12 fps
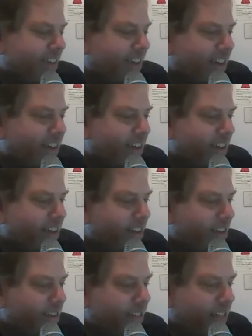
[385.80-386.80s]
It
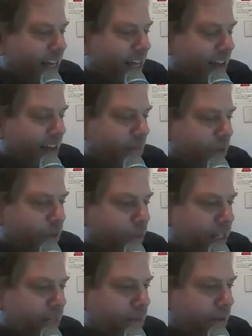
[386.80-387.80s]
looks like you only
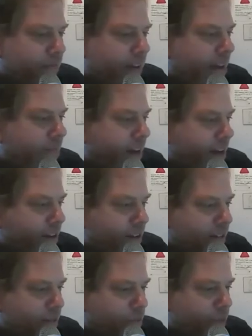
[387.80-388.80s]
spent
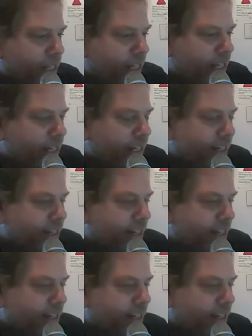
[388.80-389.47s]
$5.01.